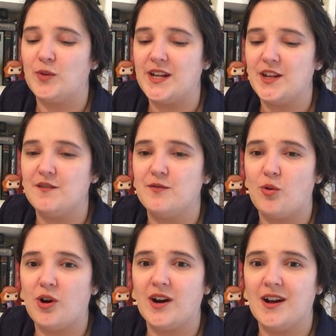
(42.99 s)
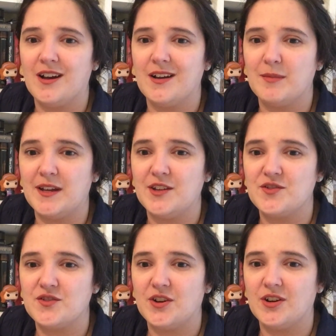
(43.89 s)
reading for making
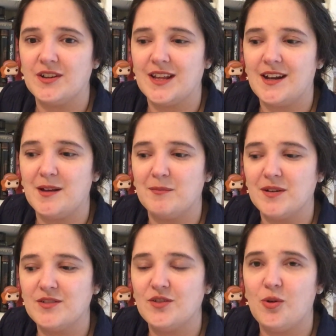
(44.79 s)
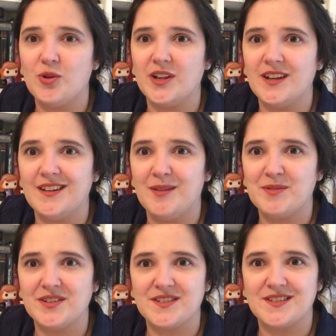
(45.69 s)
sure that I'm totally up
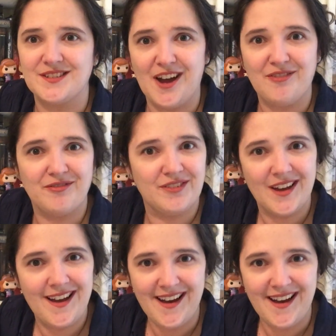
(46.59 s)
to snuff